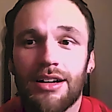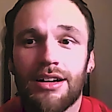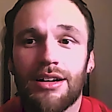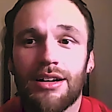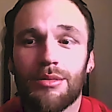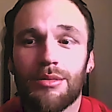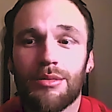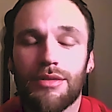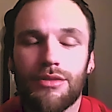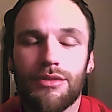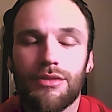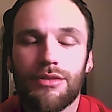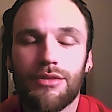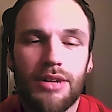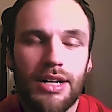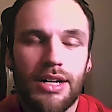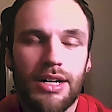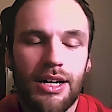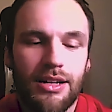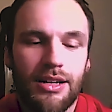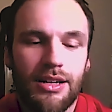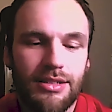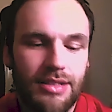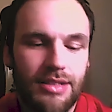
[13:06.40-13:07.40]
Before I
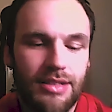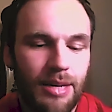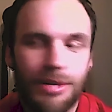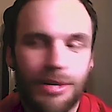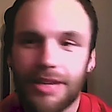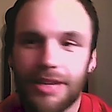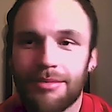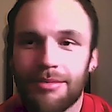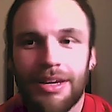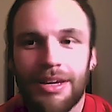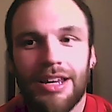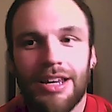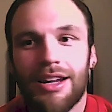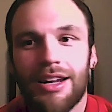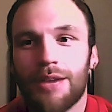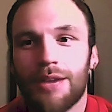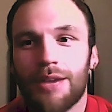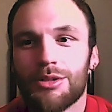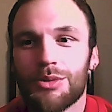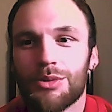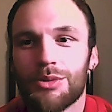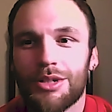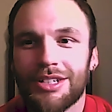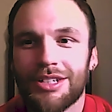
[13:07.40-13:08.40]
got into, I
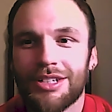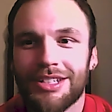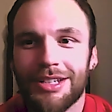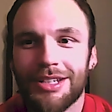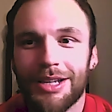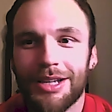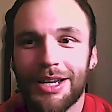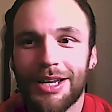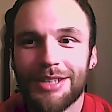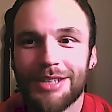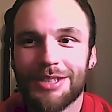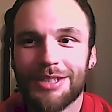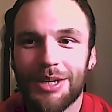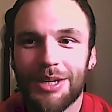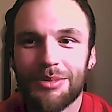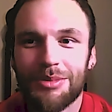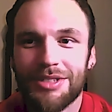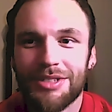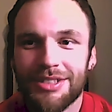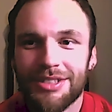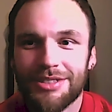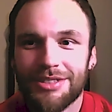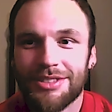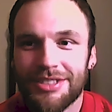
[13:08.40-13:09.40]
was working in the landscaping
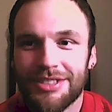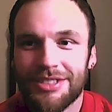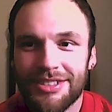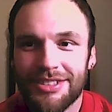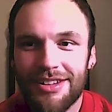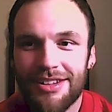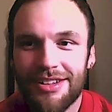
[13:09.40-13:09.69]
industry.